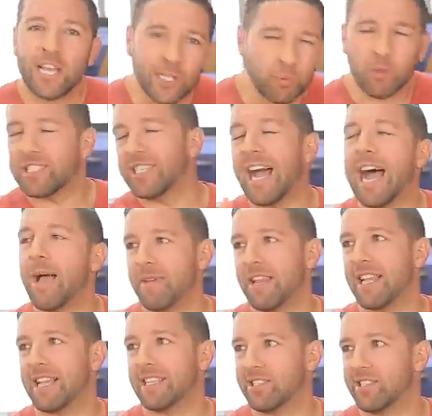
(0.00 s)
is what time it
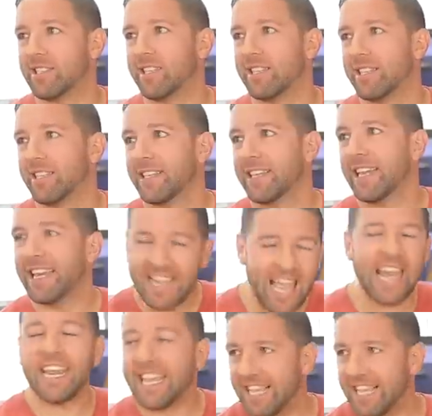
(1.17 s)
is, and that